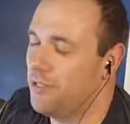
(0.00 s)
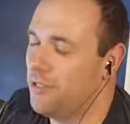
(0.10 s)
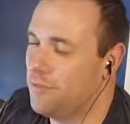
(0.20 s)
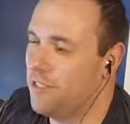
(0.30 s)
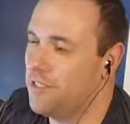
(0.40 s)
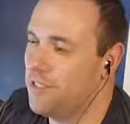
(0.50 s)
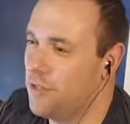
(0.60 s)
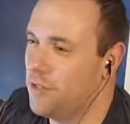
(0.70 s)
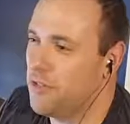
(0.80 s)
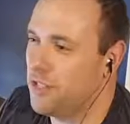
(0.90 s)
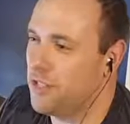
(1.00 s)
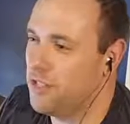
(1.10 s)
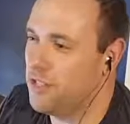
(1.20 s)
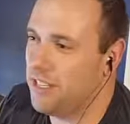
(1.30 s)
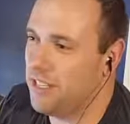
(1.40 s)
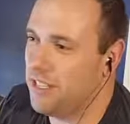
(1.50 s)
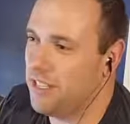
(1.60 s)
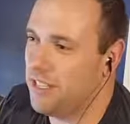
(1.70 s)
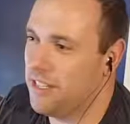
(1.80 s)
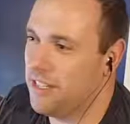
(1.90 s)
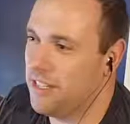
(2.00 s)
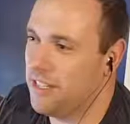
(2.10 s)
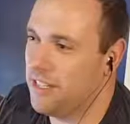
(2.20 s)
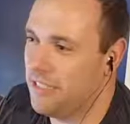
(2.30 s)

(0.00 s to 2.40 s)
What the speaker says: regardless of which direction you tend to lean. Yes.